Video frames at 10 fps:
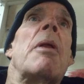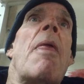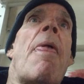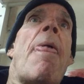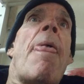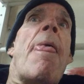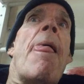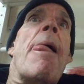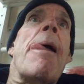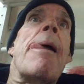
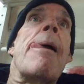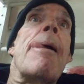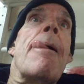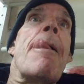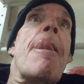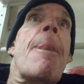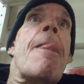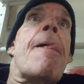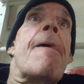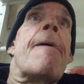
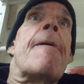[no speech]